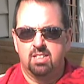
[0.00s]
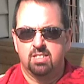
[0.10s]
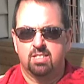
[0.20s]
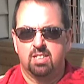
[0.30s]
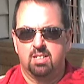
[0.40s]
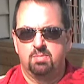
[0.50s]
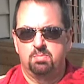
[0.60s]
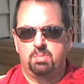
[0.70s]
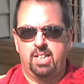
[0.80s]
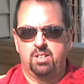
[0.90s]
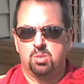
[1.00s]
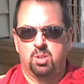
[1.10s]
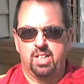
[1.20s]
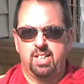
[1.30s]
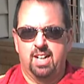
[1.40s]
instead of paying
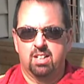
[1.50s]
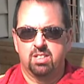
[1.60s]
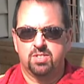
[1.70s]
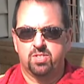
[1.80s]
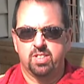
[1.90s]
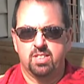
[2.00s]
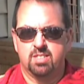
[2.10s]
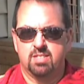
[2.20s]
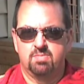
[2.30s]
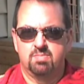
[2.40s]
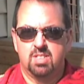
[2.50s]
$20 for these